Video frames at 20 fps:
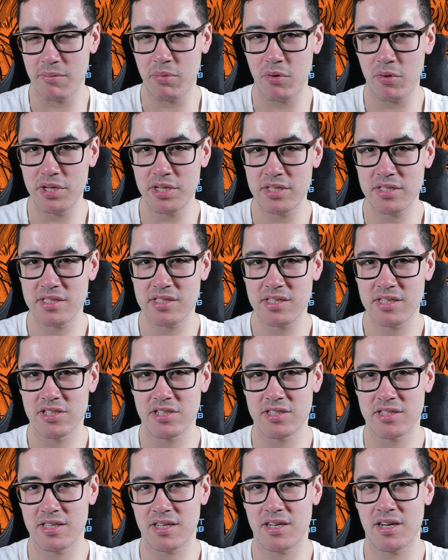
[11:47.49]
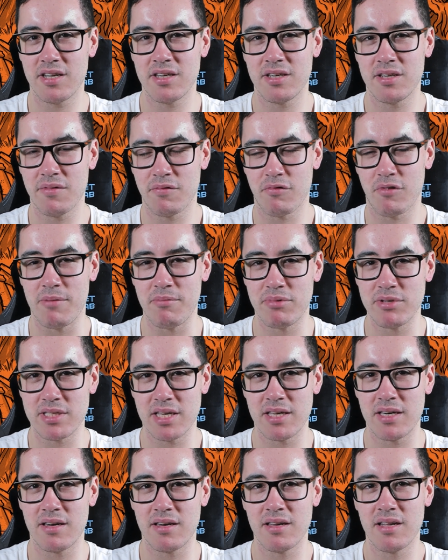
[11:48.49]
ploys, just to kind of
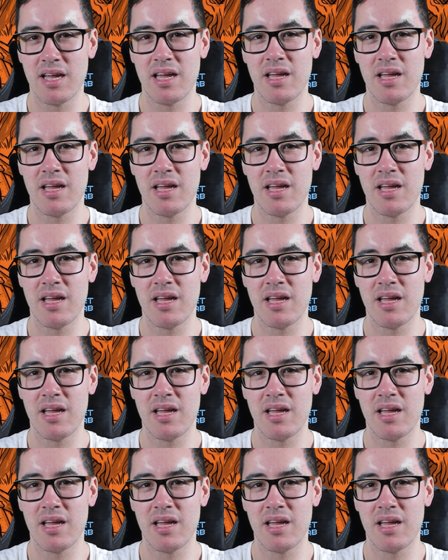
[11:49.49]
represent